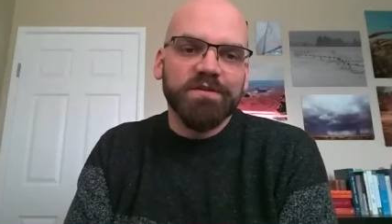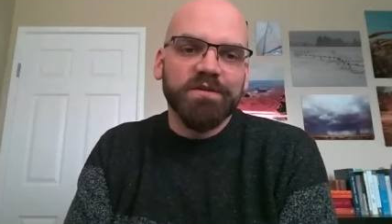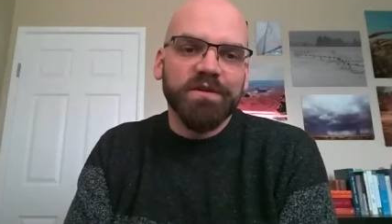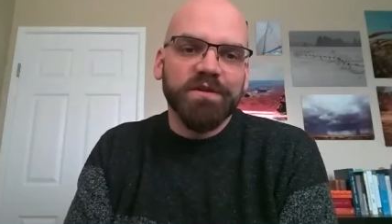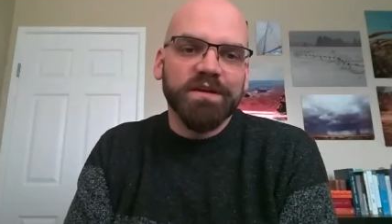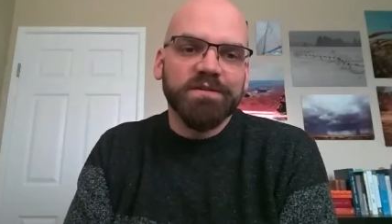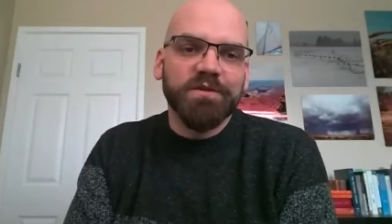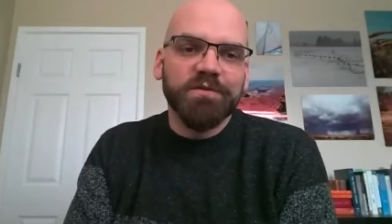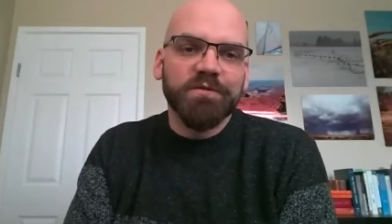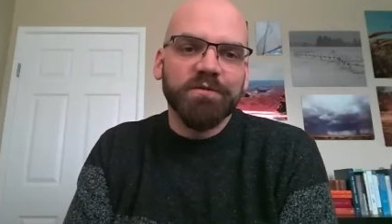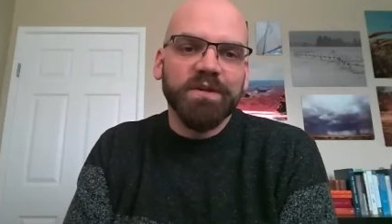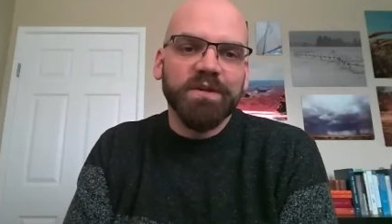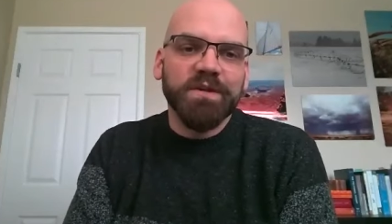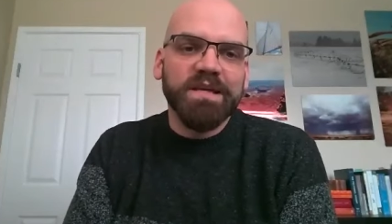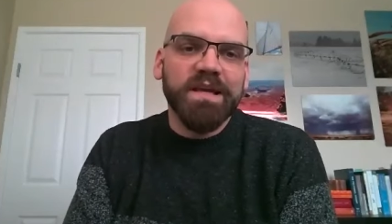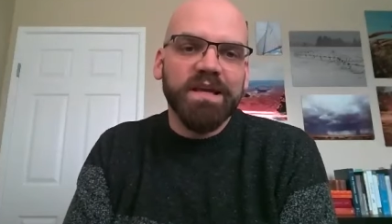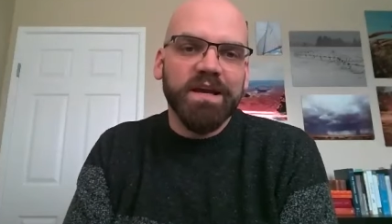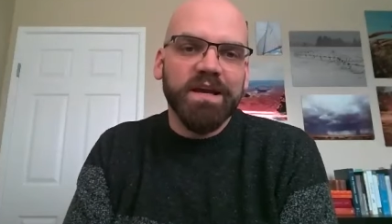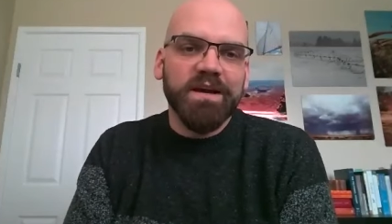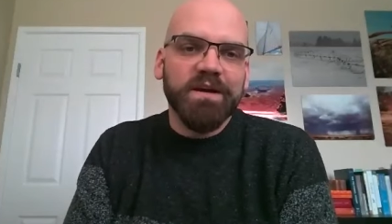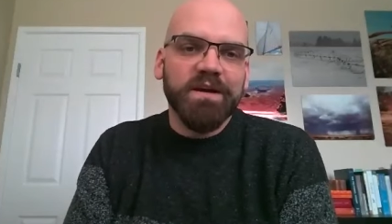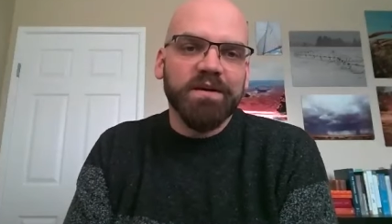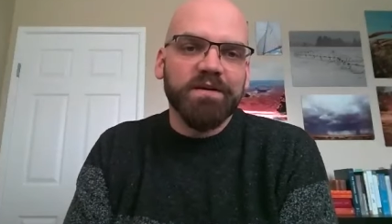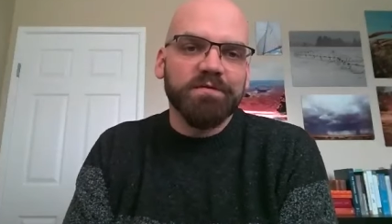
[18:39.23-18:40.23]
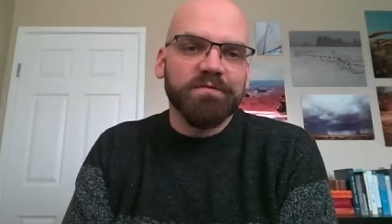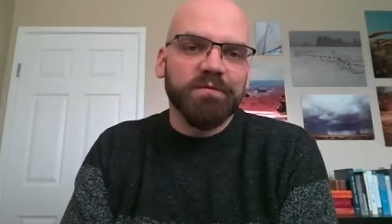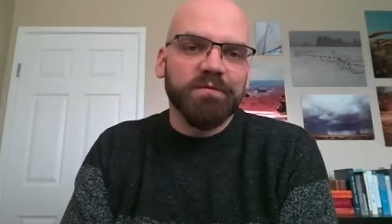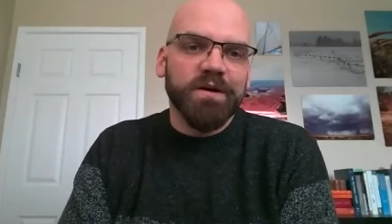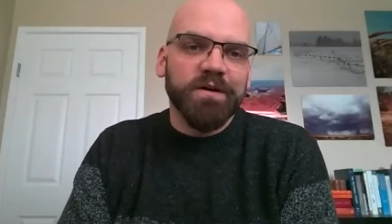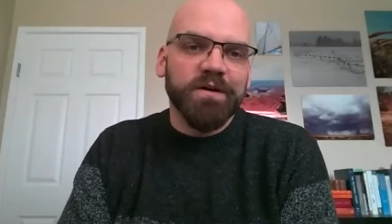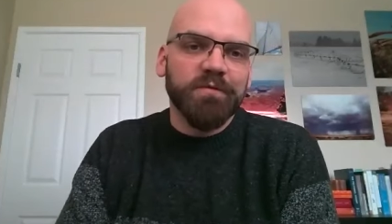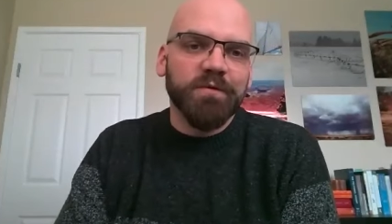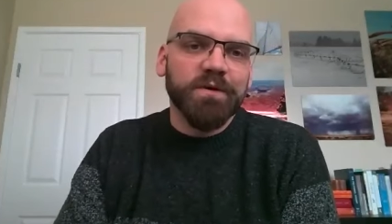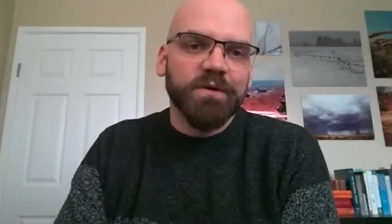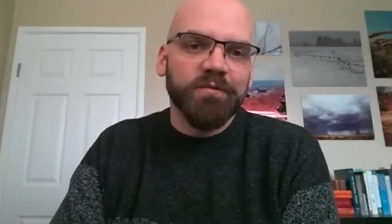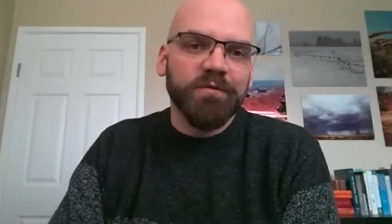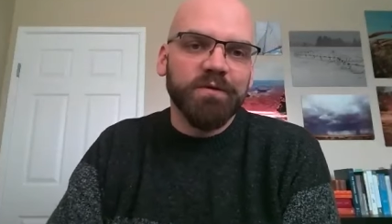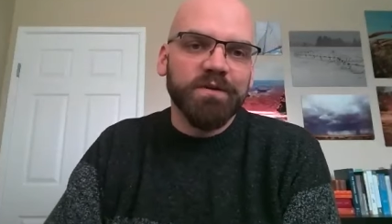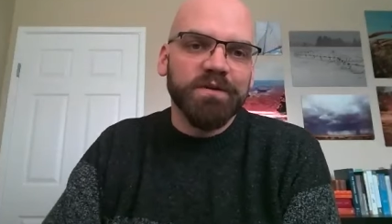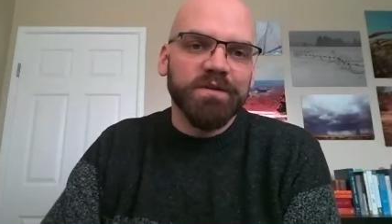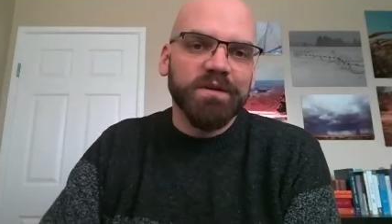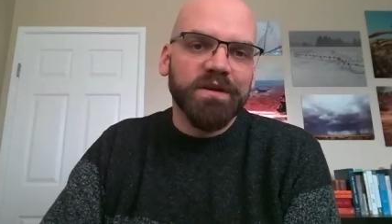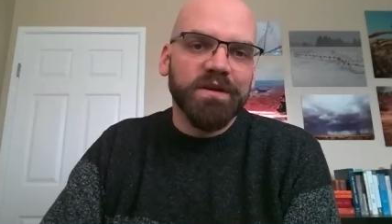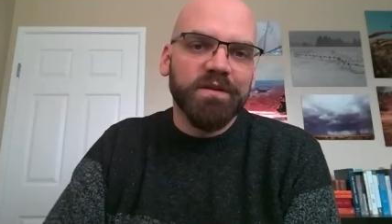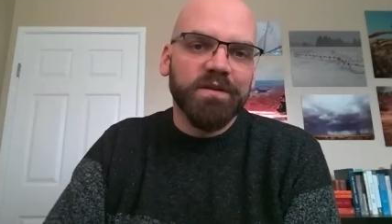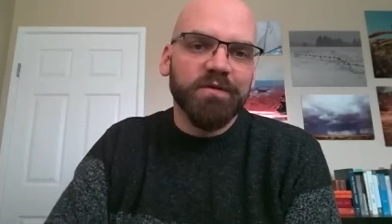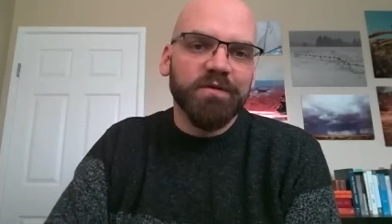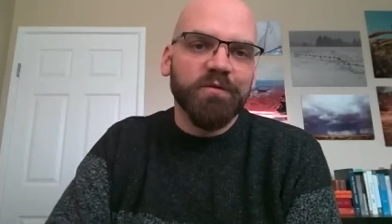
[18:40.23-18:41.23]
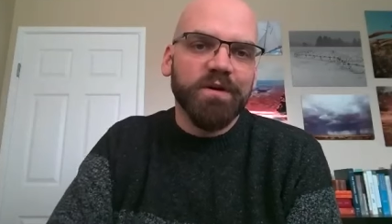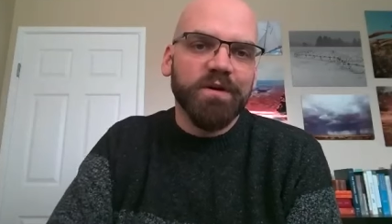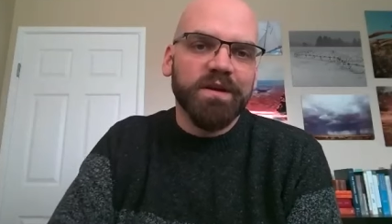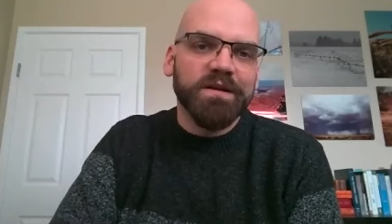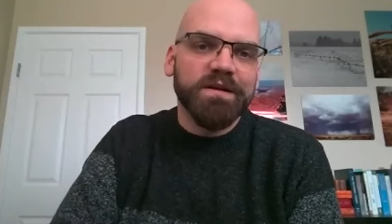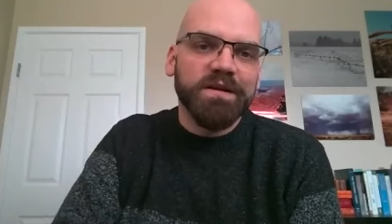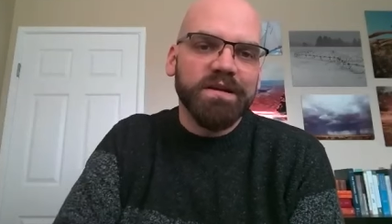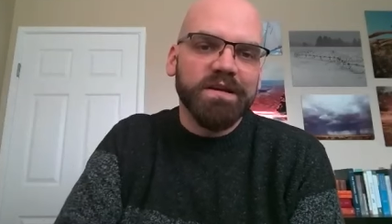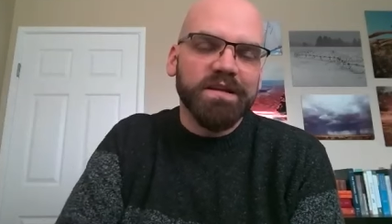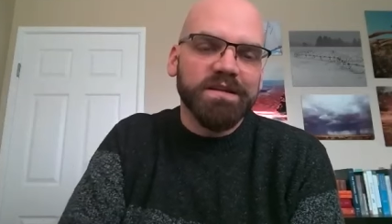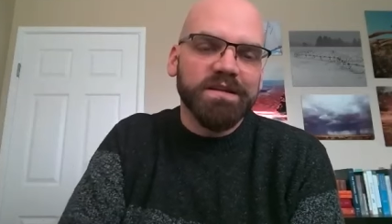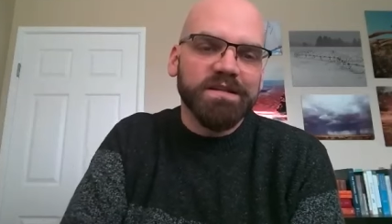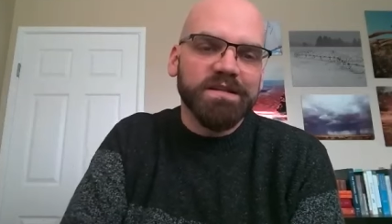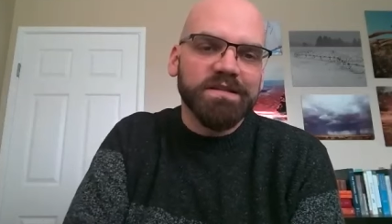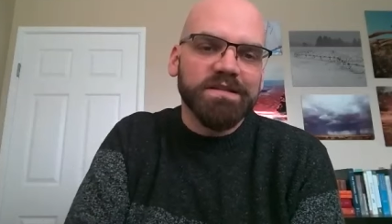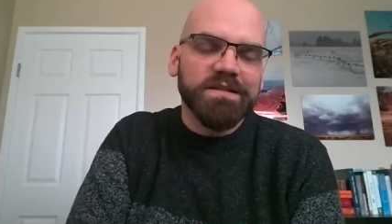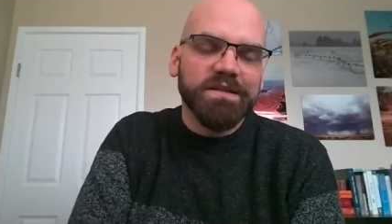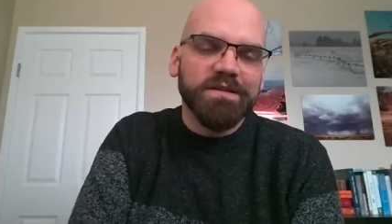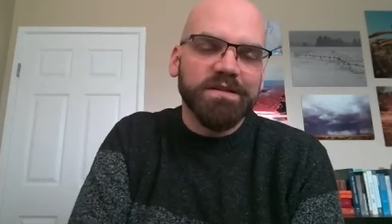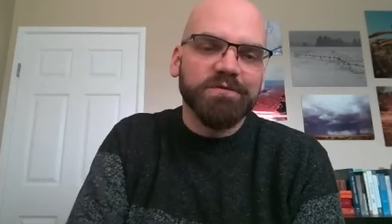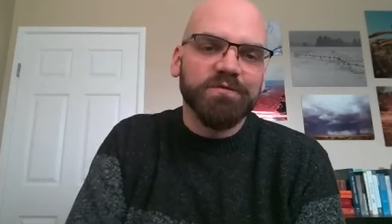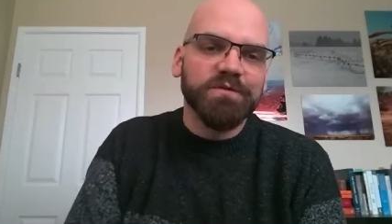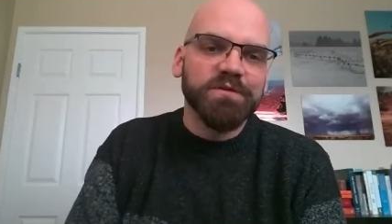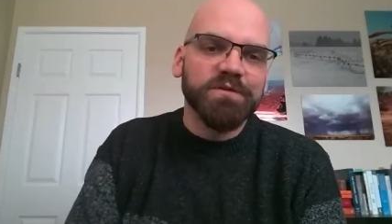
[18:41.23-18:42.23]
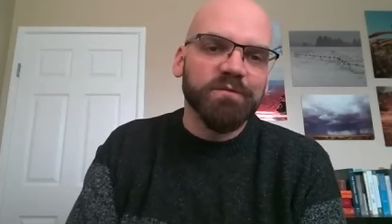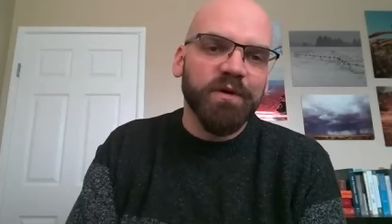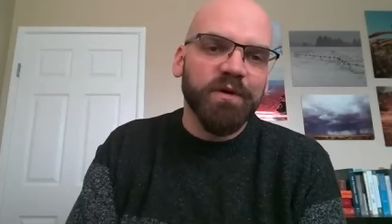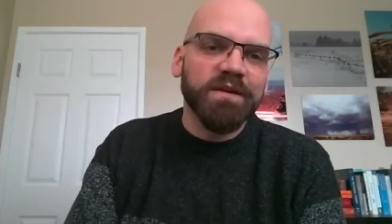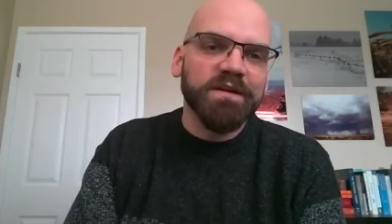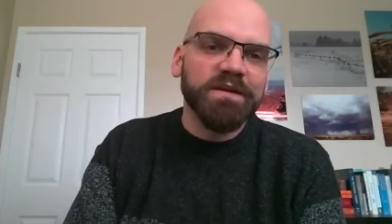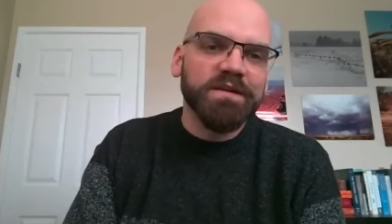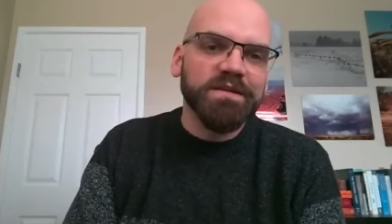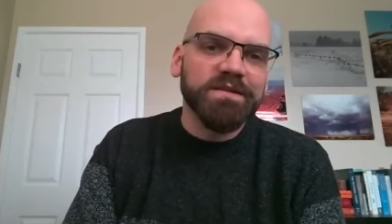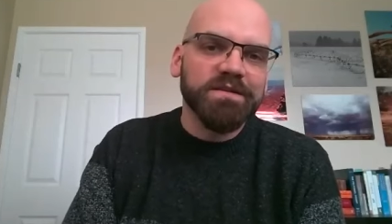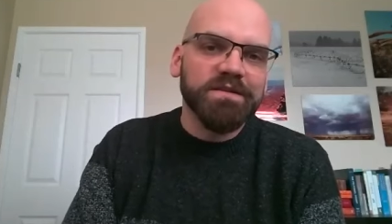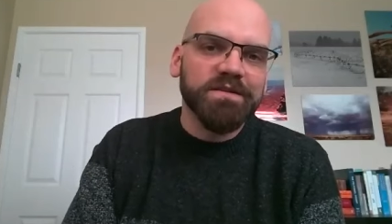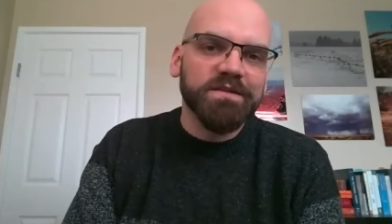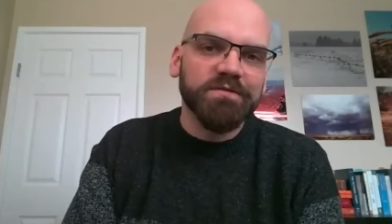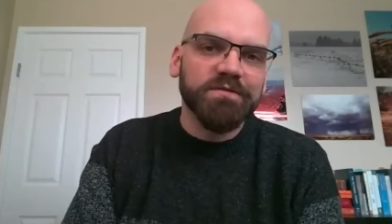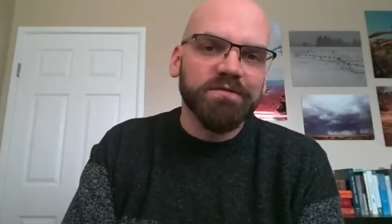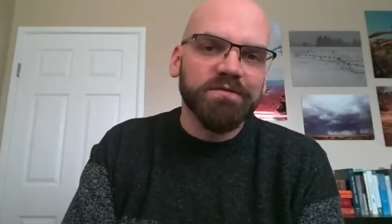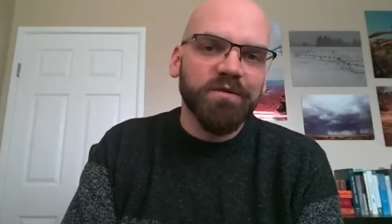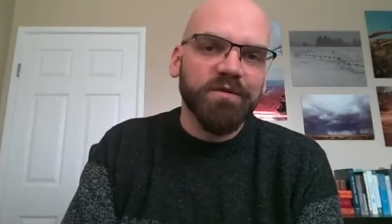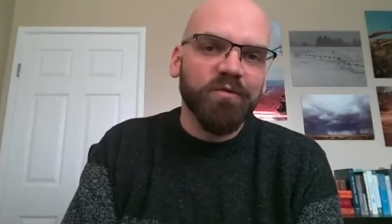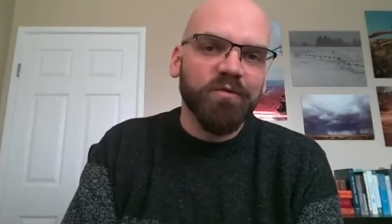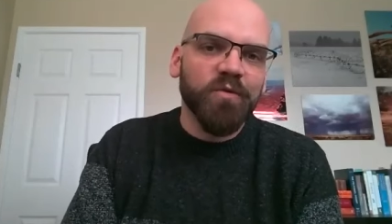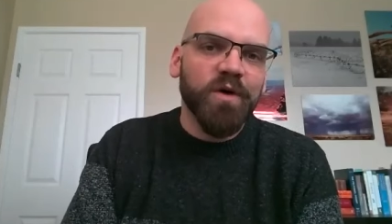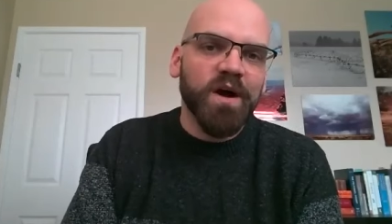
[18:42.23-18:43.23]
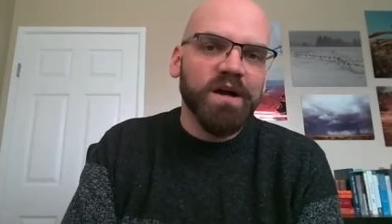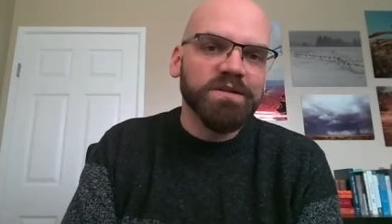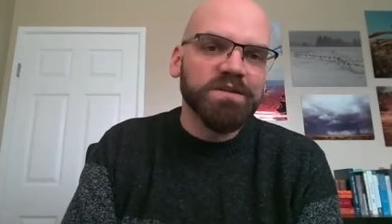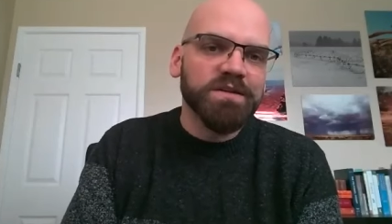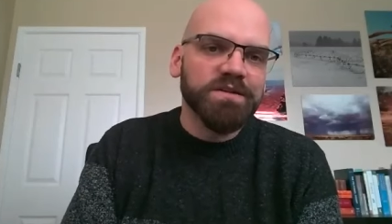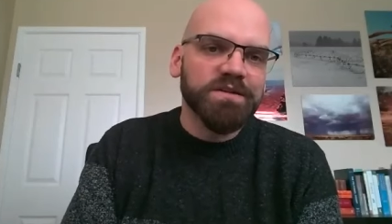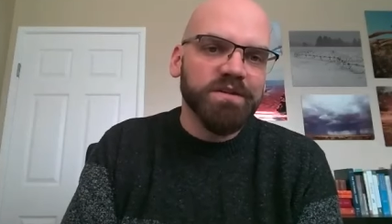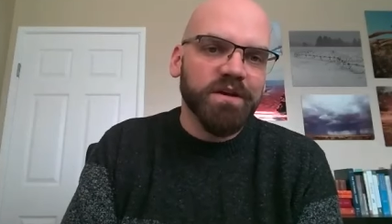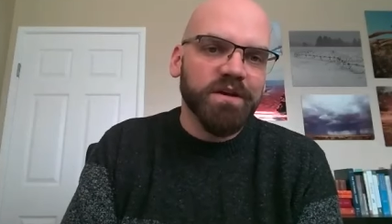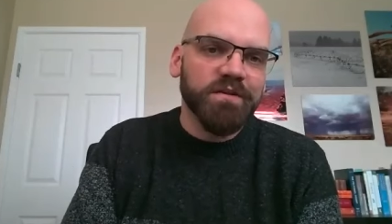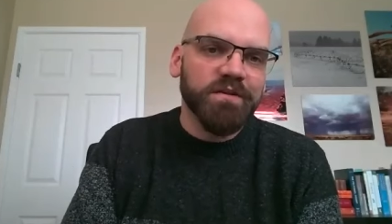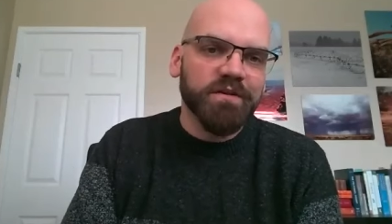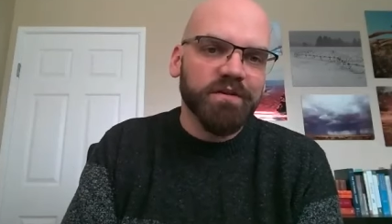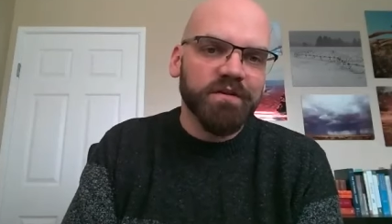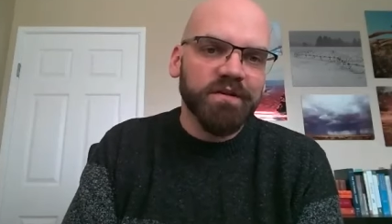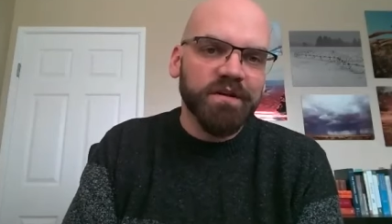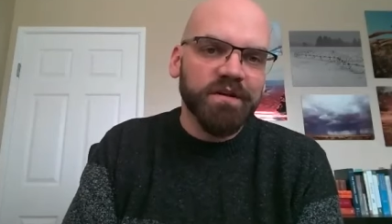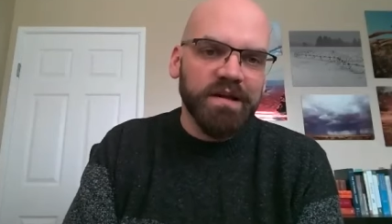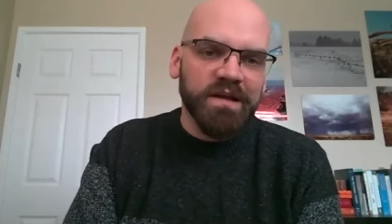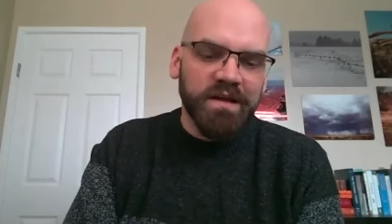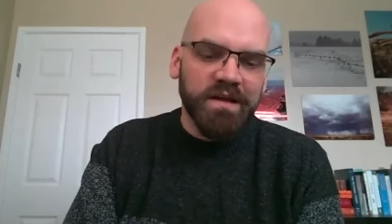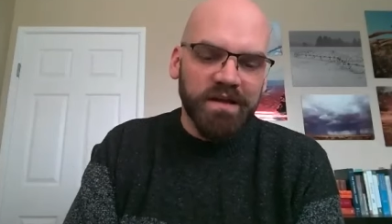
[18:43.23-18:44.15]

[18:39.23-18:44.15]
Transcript: You guys don't really care uh, what what the other one is is responding to. You don't watch each other.